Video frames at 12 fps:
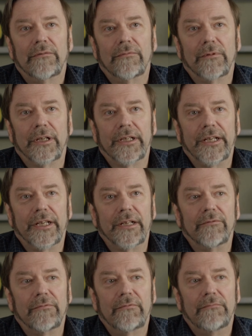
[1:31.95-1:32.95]
when I had
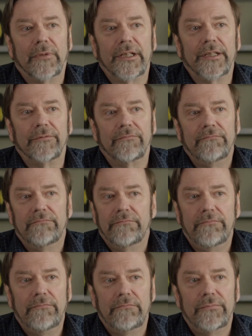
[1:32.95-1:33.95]
my
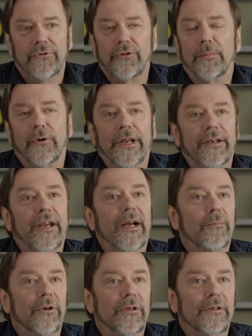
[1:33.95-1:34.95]
Super 8 camera.